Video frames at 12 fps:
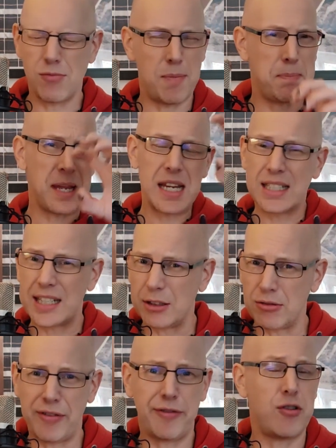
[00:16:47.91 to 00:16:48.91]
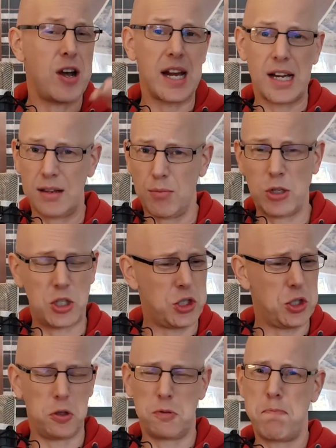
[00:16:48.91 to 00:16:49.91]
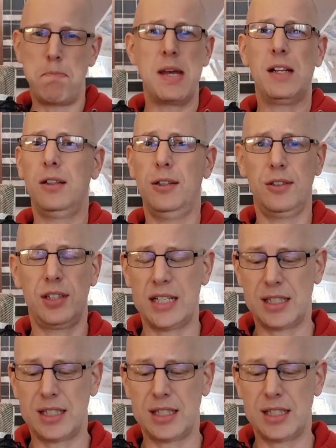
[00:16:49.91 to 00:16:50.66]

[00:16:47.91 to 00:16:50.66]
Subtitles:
repeating refrain which just builds.